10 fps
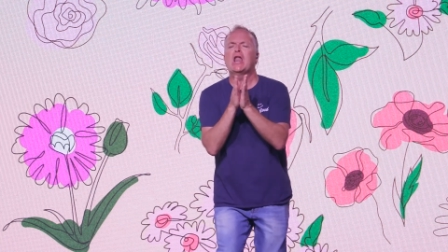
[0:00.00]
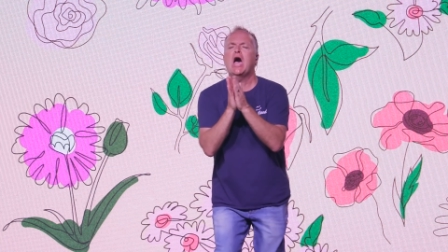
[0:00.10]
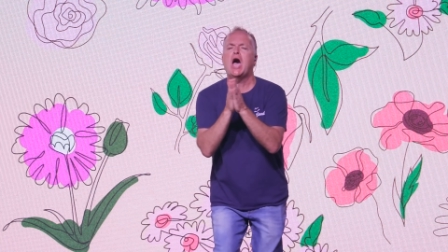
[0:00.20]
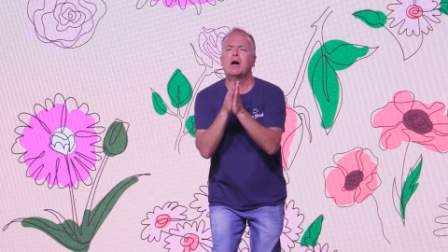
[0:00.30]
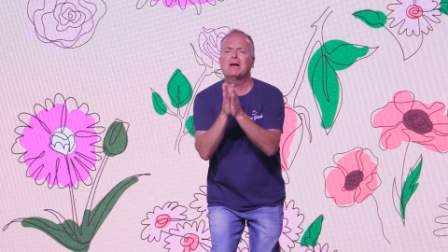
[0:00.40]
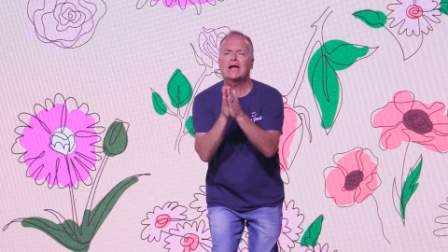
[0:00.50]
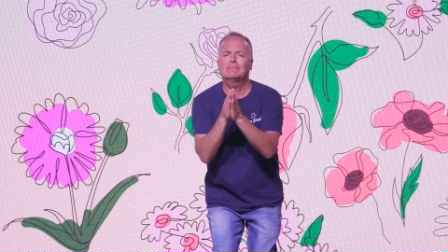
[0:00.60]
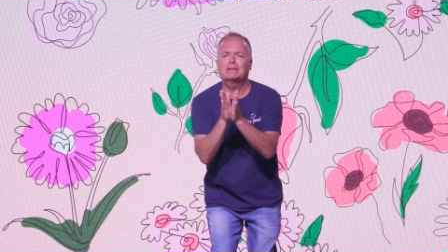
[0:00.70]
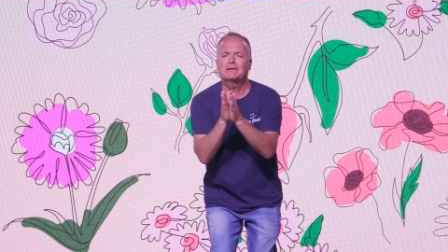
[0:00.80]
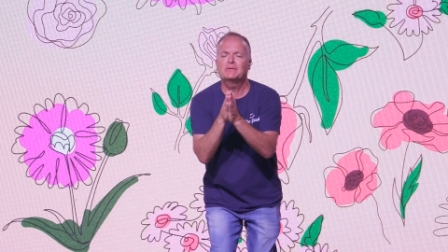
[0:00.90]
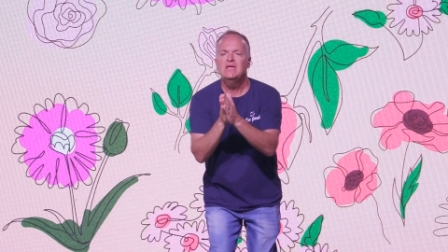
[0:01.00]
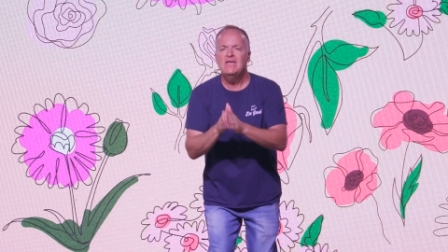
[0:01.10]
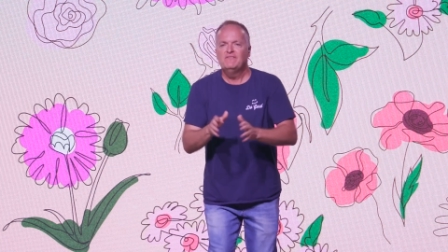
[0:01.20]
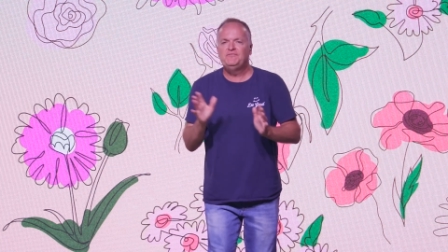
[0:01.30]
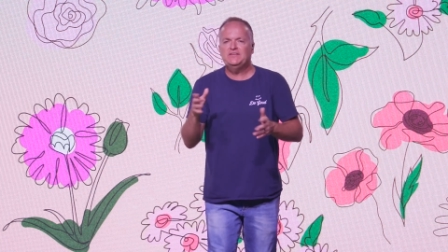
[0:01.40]
Oh my God.
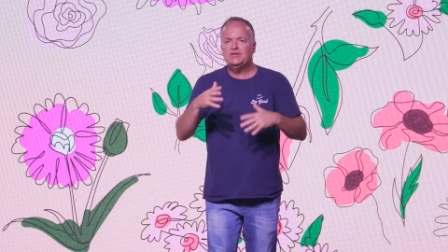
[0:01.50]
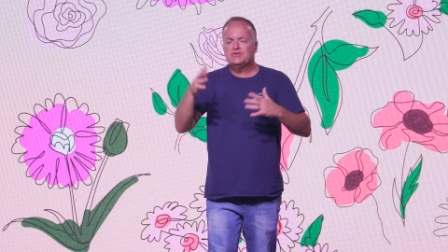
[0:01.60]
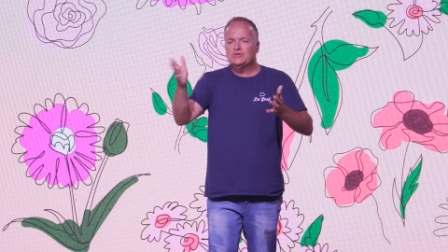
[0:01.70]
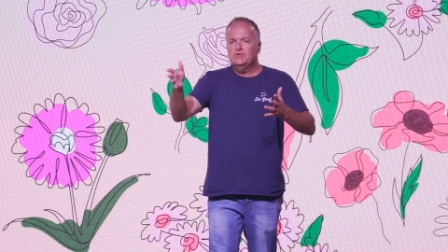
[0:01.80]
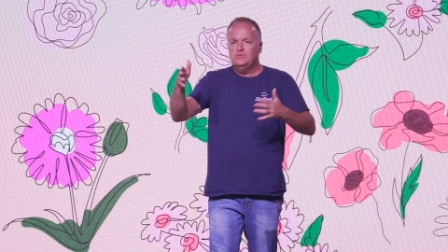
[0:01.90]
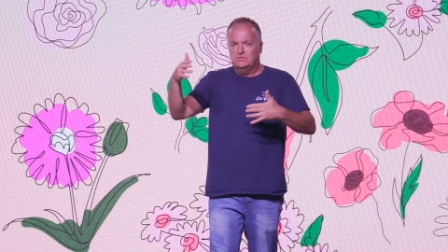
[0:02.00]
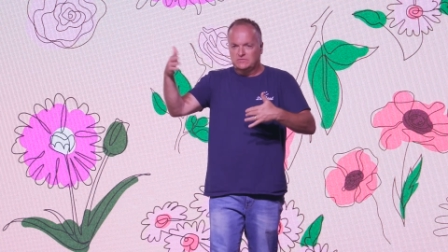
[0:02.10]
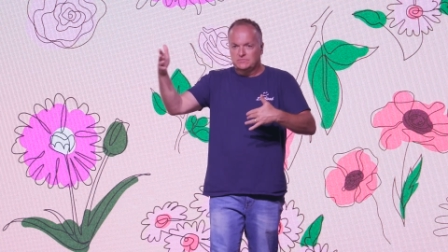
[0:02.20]
52